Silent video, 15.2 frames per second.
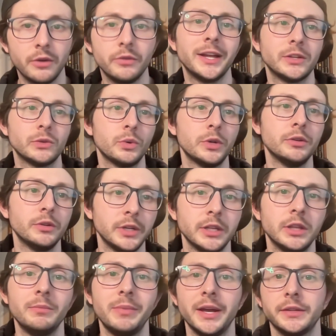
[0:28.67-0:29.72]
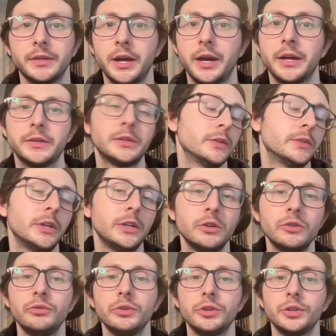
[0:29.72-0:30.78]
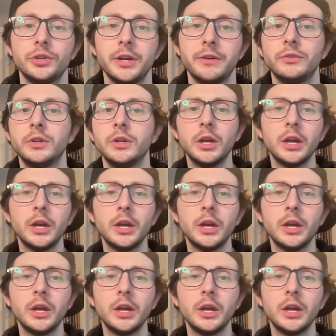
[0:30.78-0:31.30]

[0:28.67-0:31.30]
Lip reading: and that's where you can get the best odds because they usually shift